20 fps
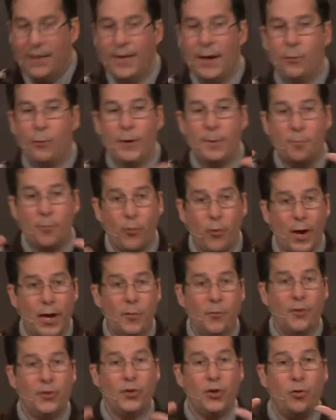that we pray
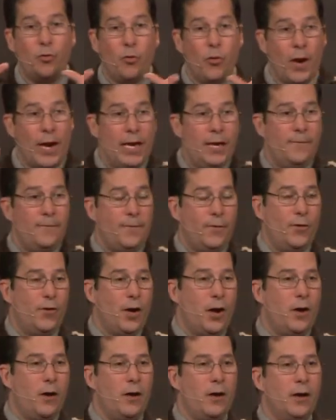with grateful
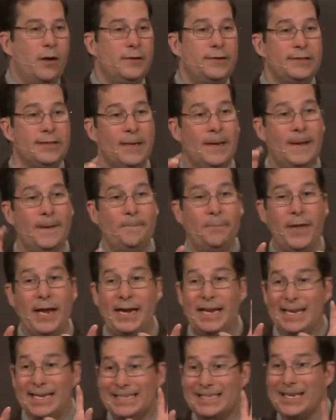hearts,
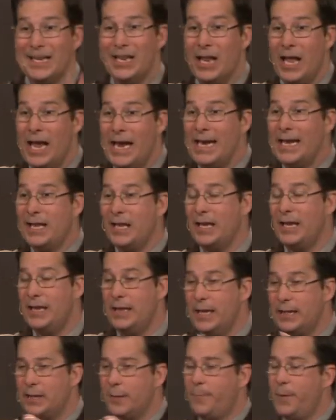that it is likely
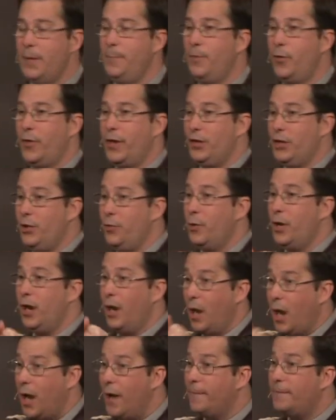that the people that you would
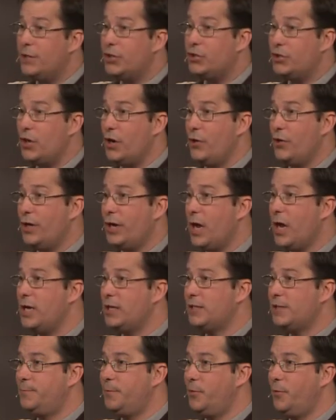love to share the
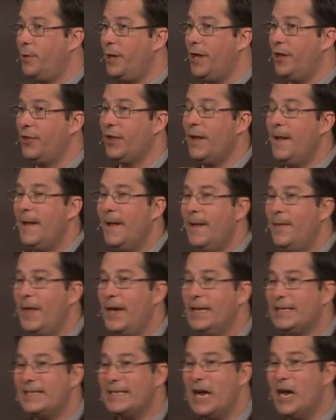gospel with,
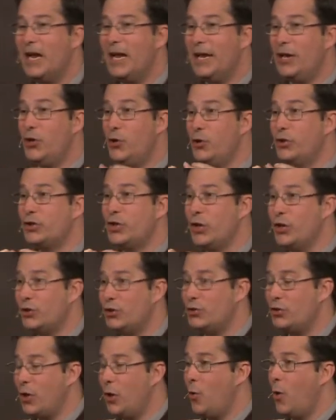that it's not like you're just going to
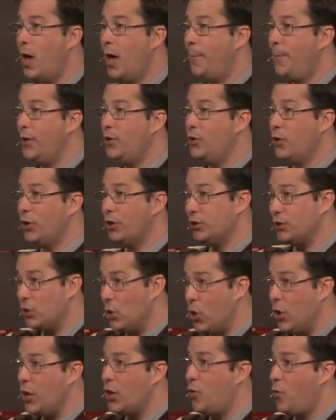show up and you're going to
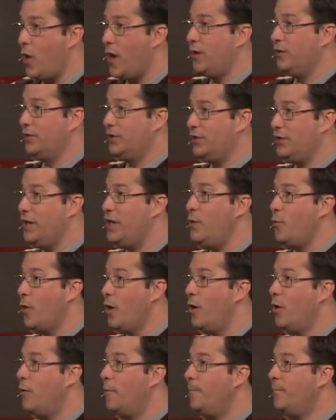start at ground
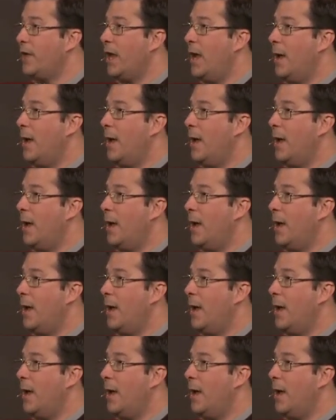zero,